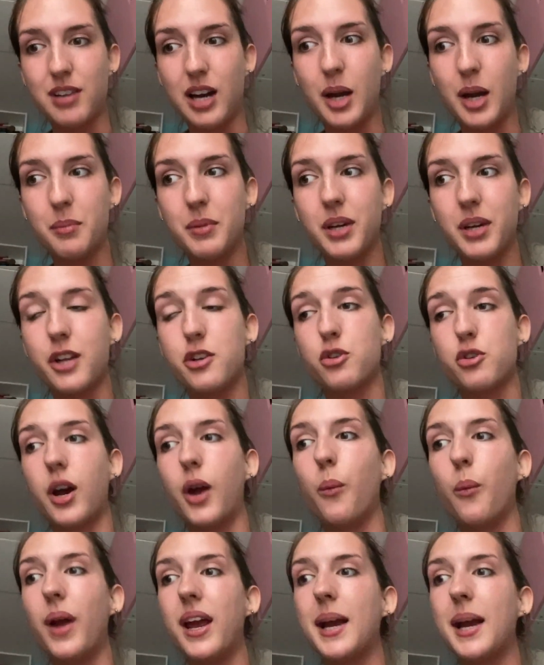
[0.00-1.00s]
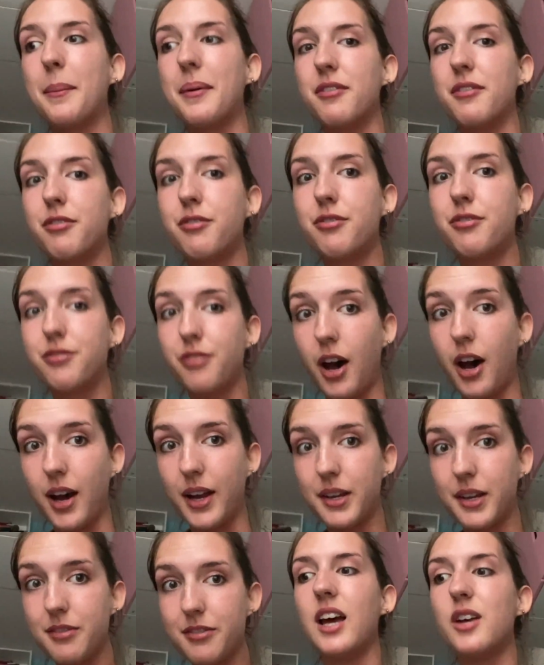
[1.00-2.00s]
I'm going to try and wake up at
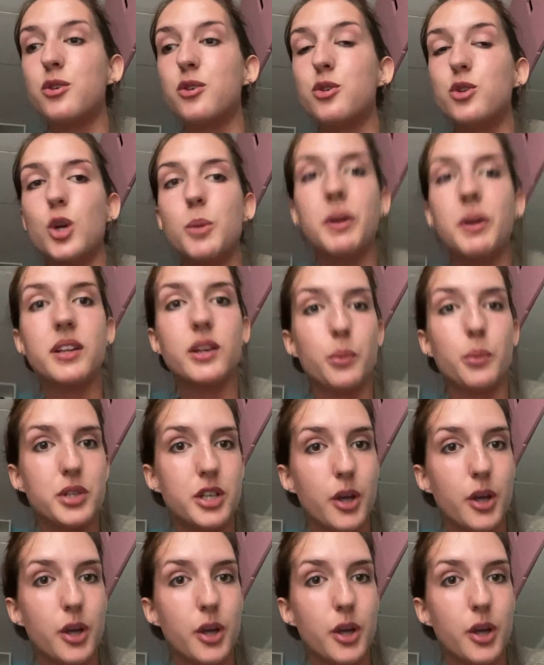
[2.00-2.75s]
five, assuming that we